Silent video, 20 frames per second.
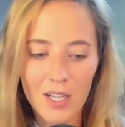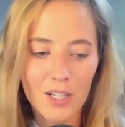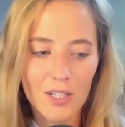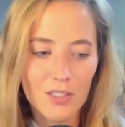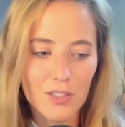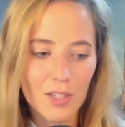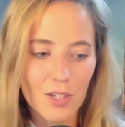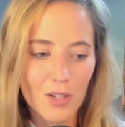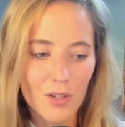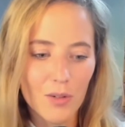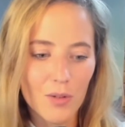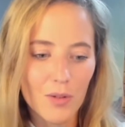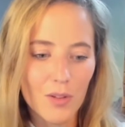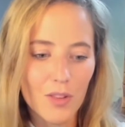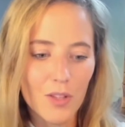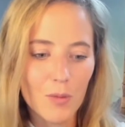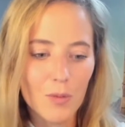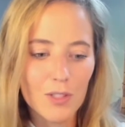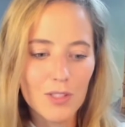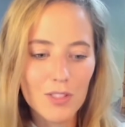So
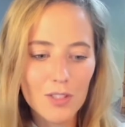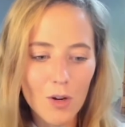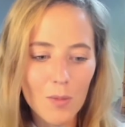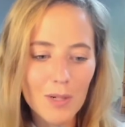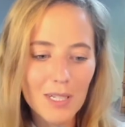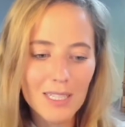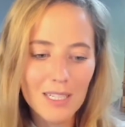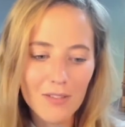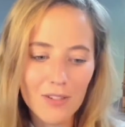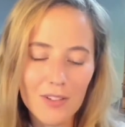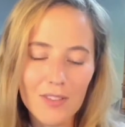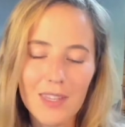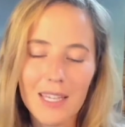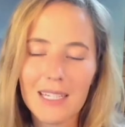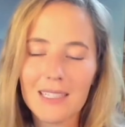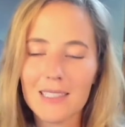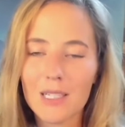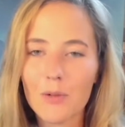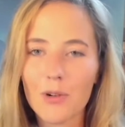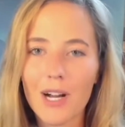there was so many different
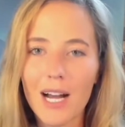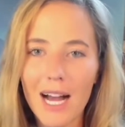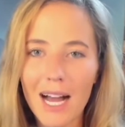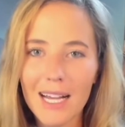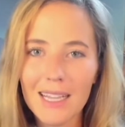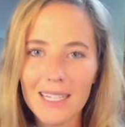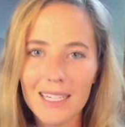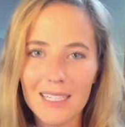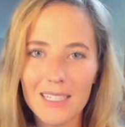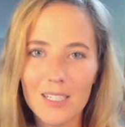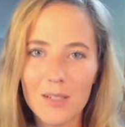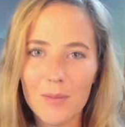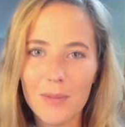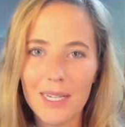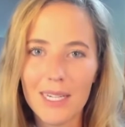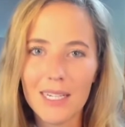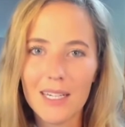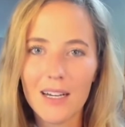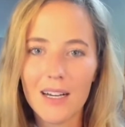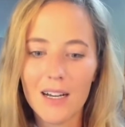things that were highlighted to
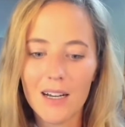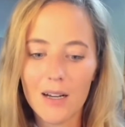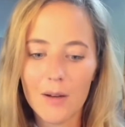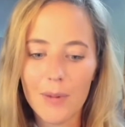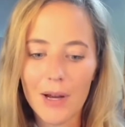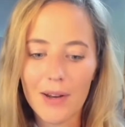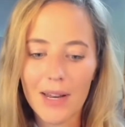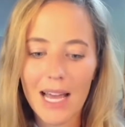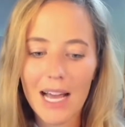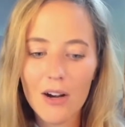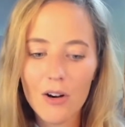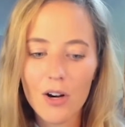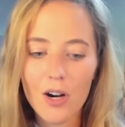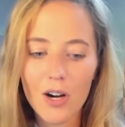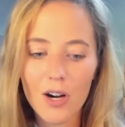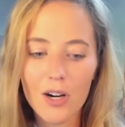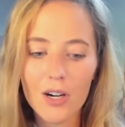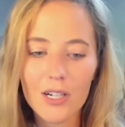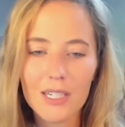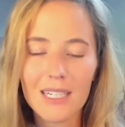me about how
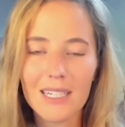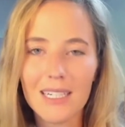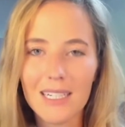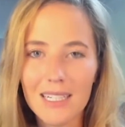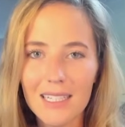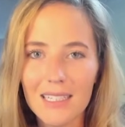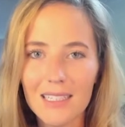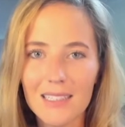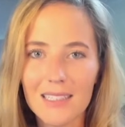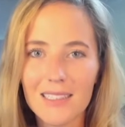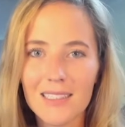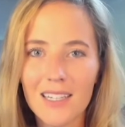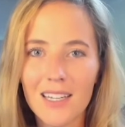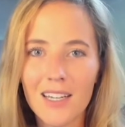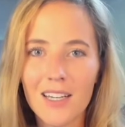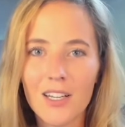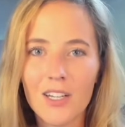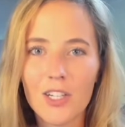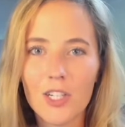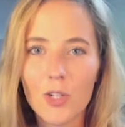hard it is
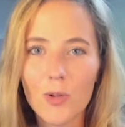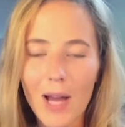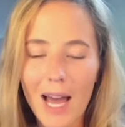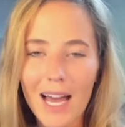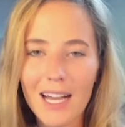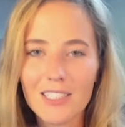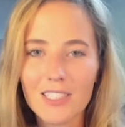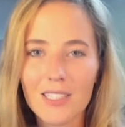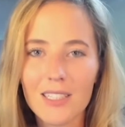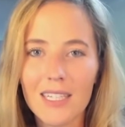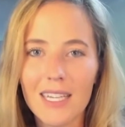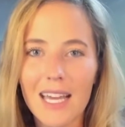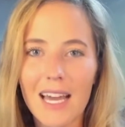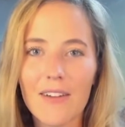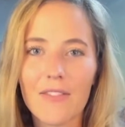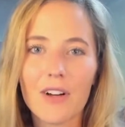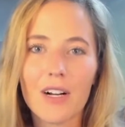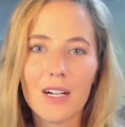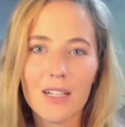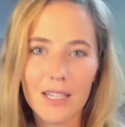to actually
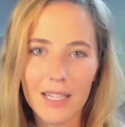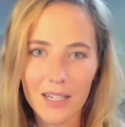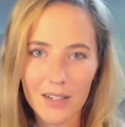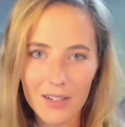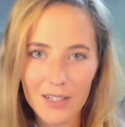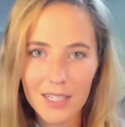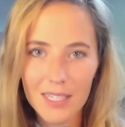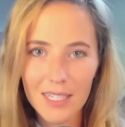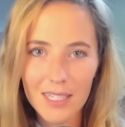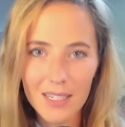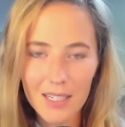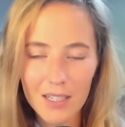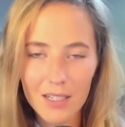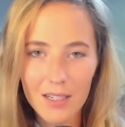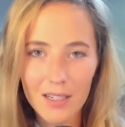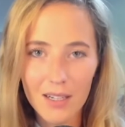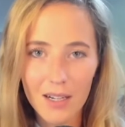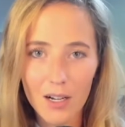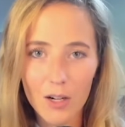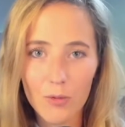have clarity
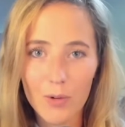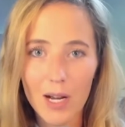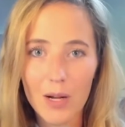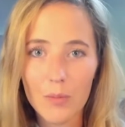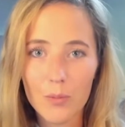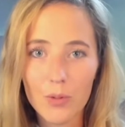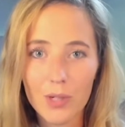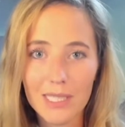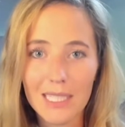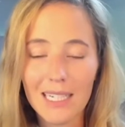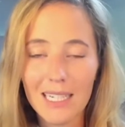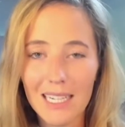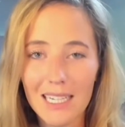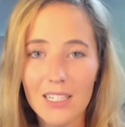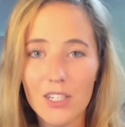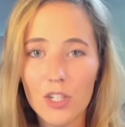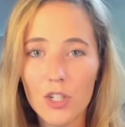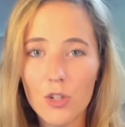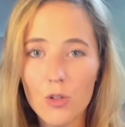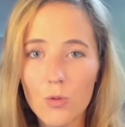around bringing
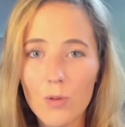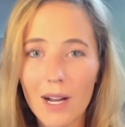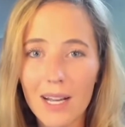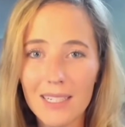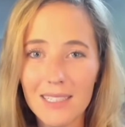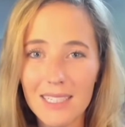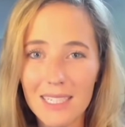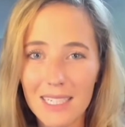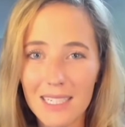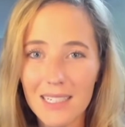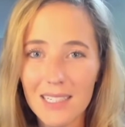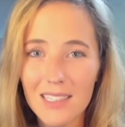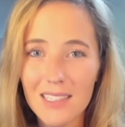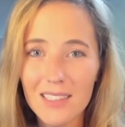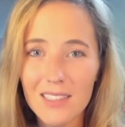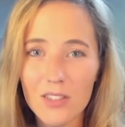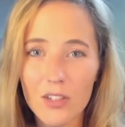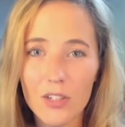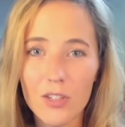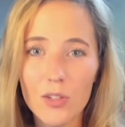in new
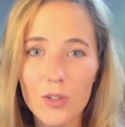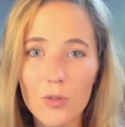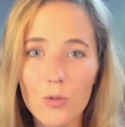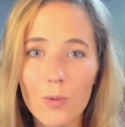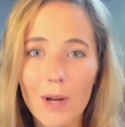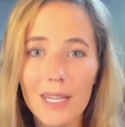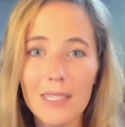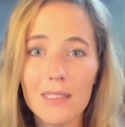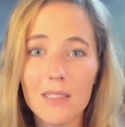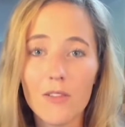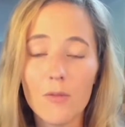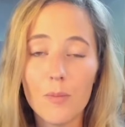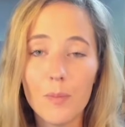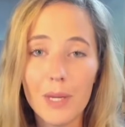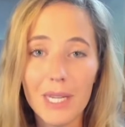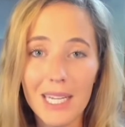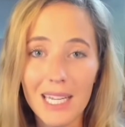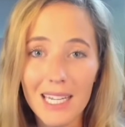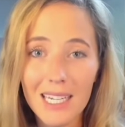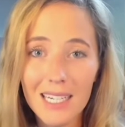ideas or new ways of
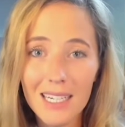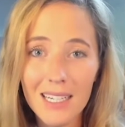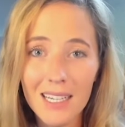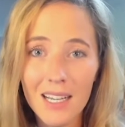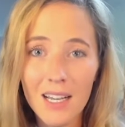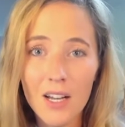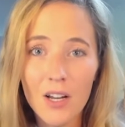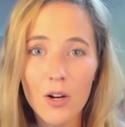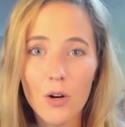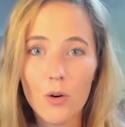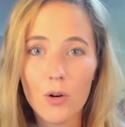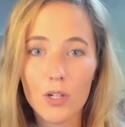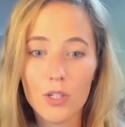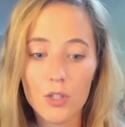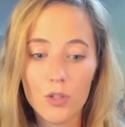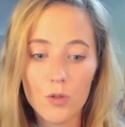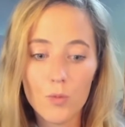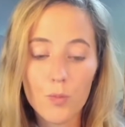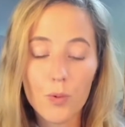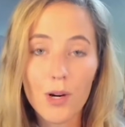being or
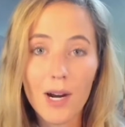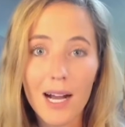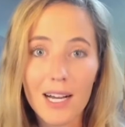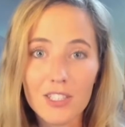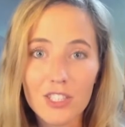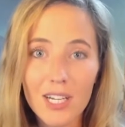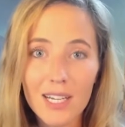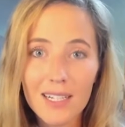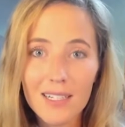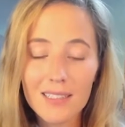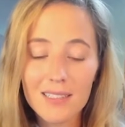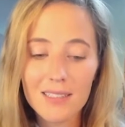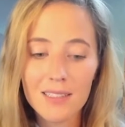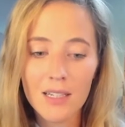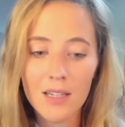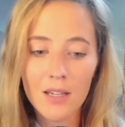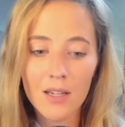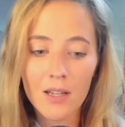new projects